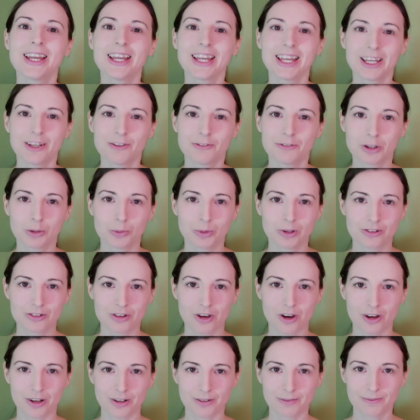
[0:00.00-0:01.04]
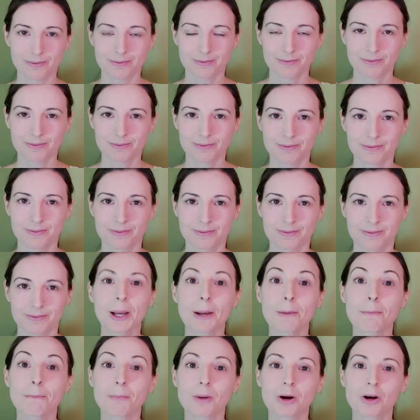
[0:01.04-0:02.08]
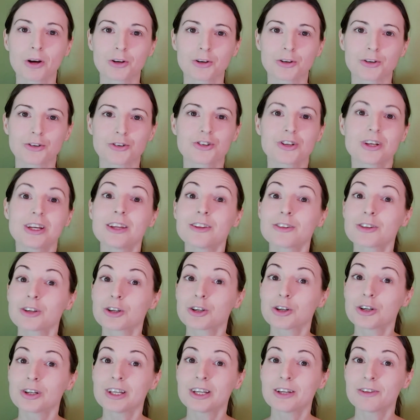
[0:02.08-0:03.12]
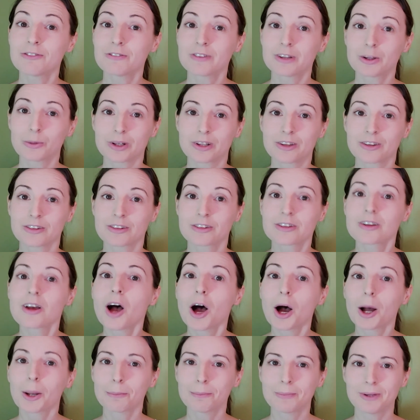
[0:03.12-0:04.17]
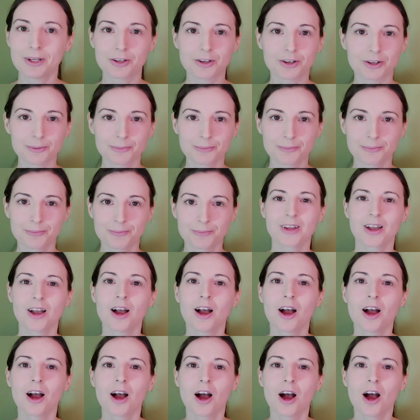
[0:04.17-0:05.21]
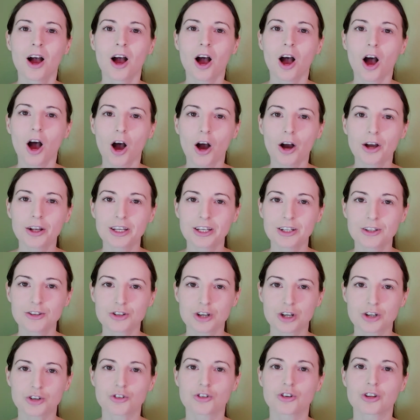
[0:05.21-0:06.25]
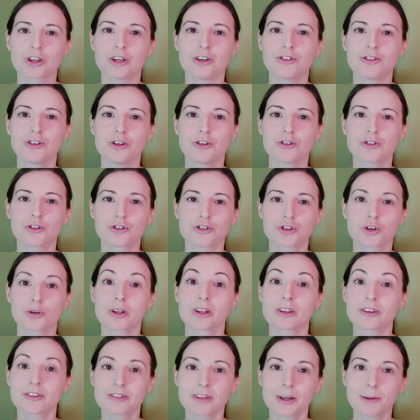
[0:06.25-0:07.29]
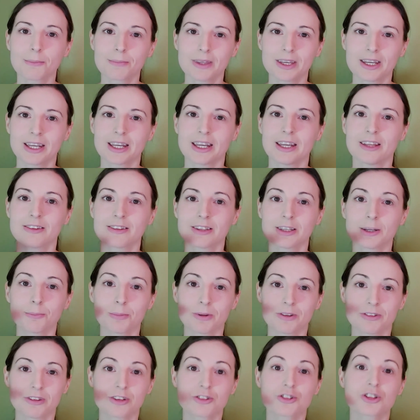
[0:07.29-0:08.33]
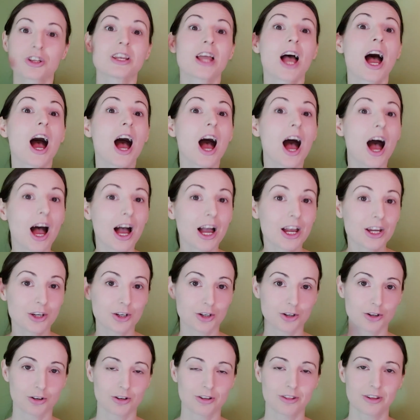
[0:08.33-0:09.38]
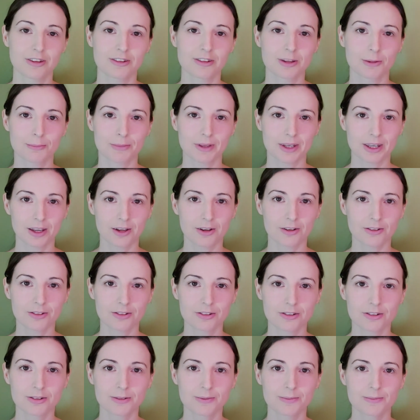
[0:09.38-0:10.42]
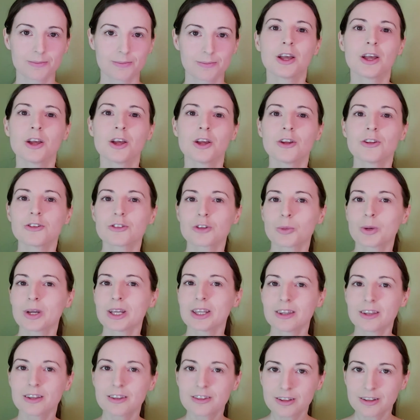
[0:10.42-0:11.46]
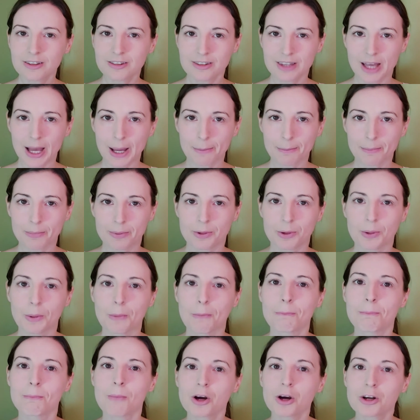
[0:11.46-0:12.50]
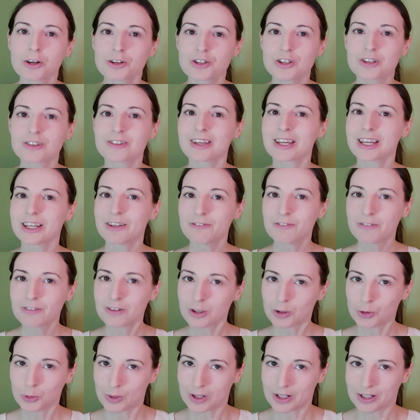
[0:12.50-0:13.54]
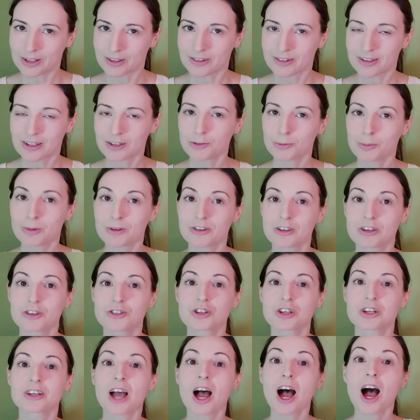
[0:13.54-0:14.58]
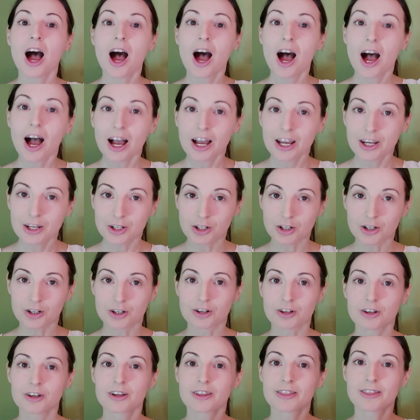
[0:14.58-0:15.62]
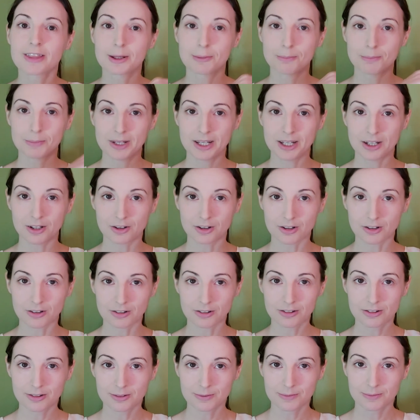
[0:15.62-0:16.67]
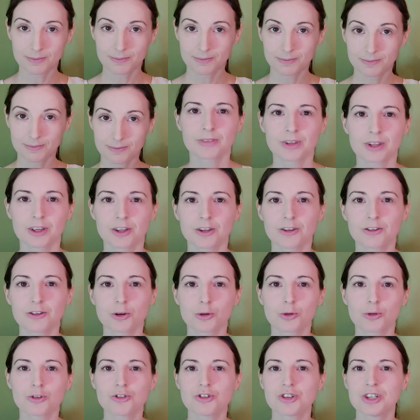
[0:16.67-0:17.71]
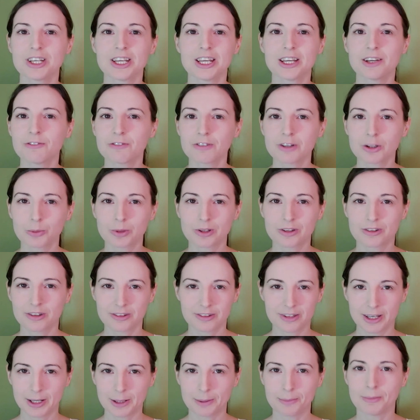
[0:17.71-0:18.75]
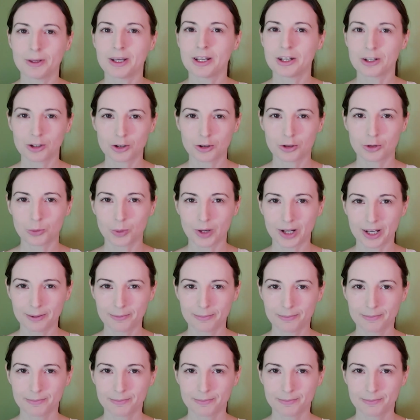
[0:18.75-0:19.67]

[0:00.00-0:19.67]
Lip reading: Influence on. Marge is a good influence on Peter. On in general is used to show that something is in a position higher than something else. So in this example, Marge's influence is positioned higher than Peter's. So she influences him in a good way.